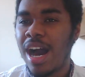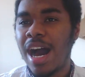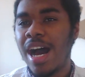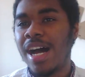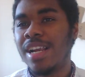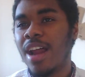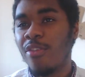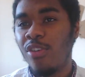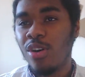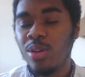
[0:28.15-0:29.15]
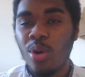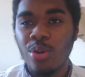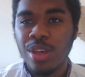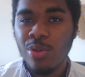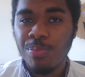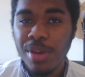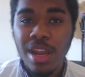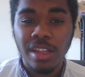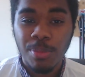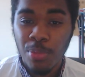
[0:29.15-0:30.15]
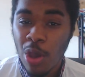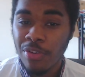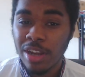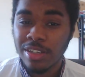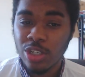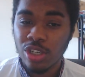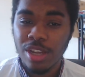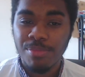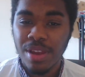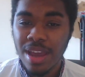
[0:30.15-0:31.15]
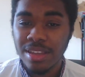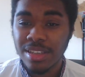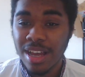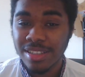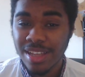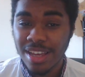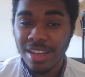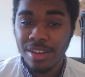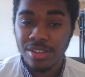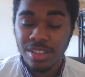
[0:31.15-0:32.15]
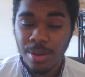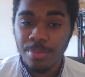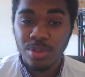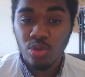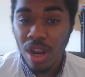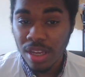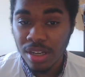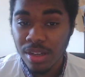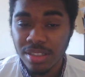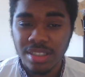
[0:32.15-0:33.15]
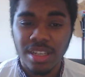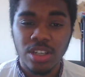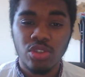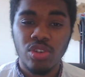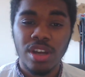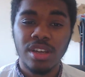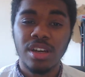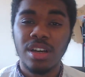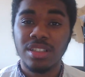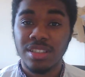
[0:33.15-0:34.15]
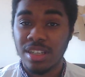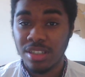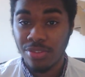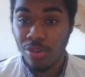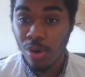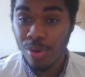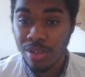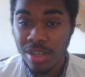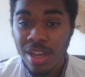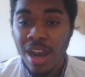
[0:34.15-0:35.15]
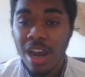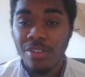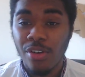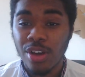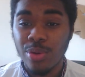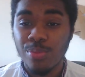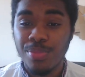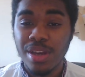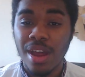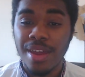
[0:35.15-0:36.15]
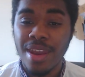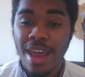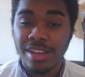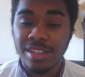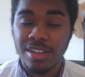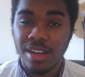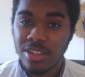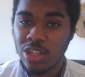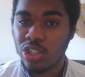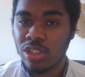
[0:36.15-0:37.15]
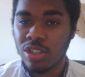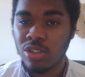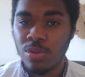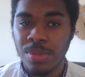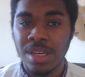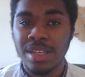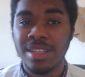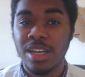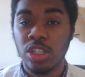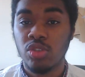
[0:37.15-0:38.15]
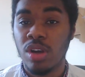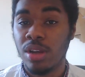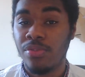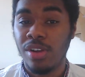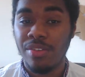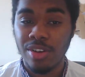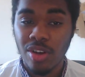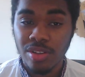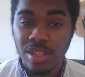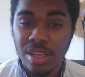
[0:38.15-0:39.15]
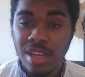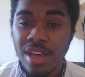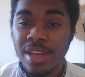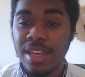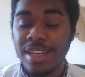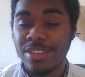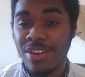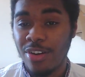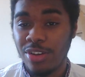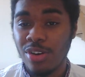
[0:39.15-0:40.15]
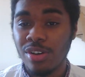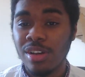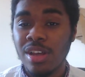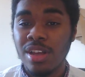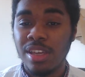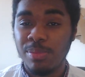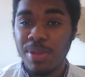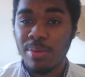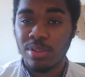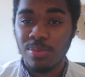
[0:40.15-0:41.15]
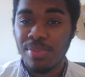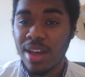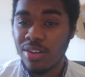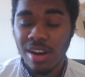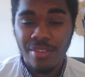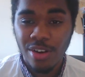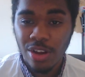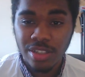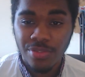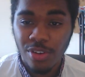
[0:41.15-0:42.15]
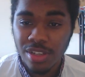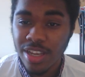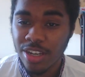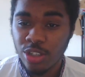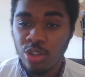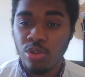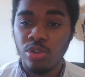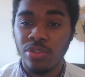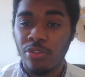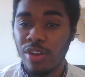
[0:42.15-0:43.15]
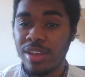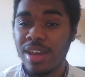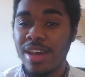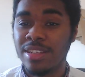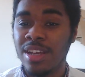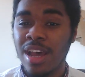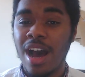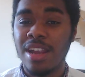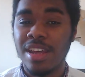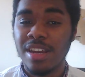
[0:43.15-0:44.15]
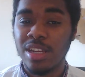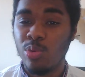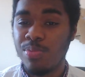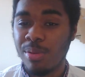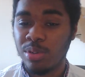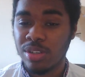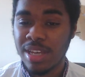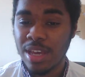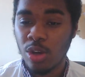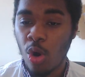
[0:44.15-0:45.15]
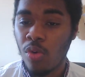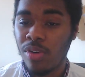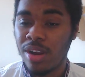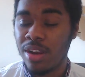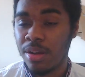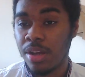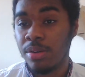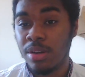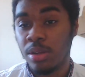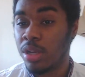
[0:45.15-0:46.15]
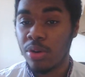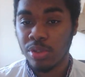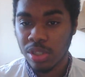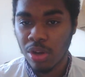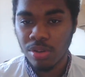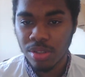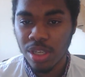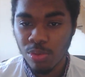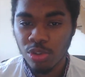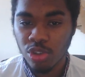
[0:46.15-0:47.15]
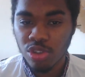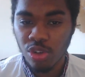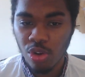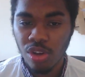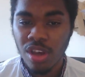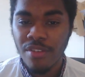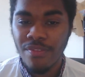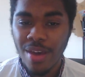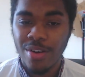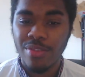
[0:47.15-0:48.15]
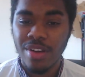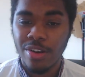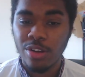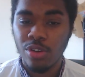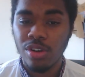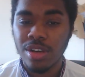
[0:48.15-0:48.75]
And I thought, you know, he would be like the perfect addition. He plays as a striker, as a second striker, as a centre forward. And I thought he would be an excellent addition to be a second striker for Lewandowski. He is very young. He'd be able to play on Lewandowski for, say, 2 to 3 years. And then he would be able to take over. And that would, you know, he would just look very, very good.